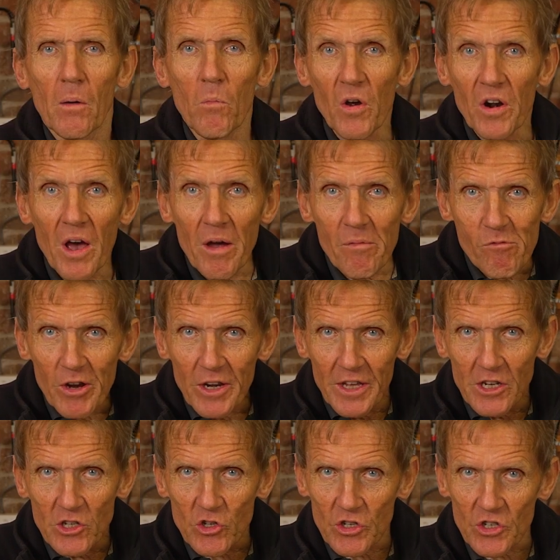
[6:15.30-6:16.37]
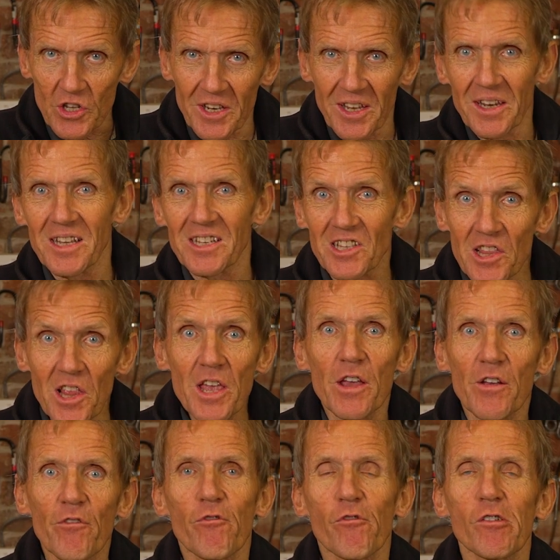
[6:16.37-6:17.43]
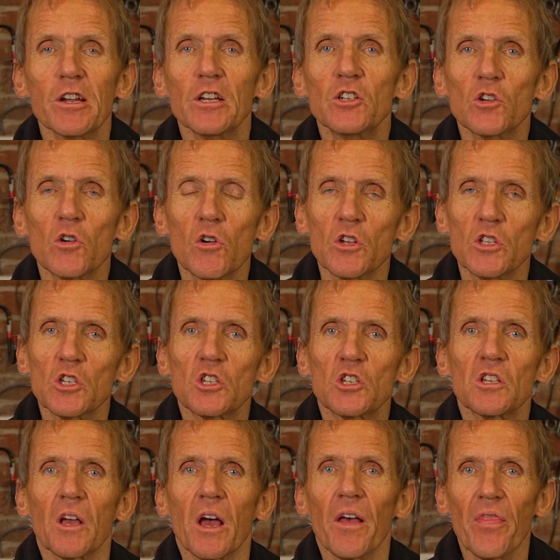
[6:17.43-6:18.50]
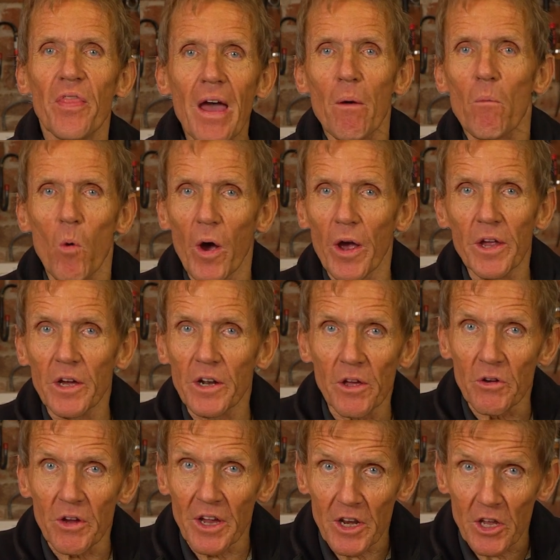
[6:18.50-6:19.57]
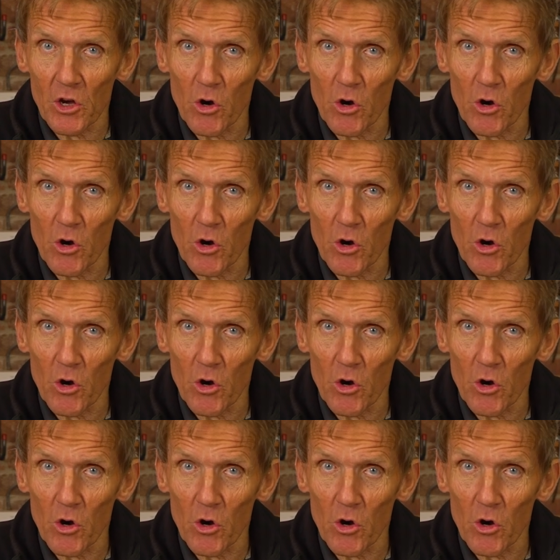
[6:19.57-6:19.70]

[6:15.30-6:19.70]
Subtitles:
What I'm really interested in is leak-free joints, and that way I don't get any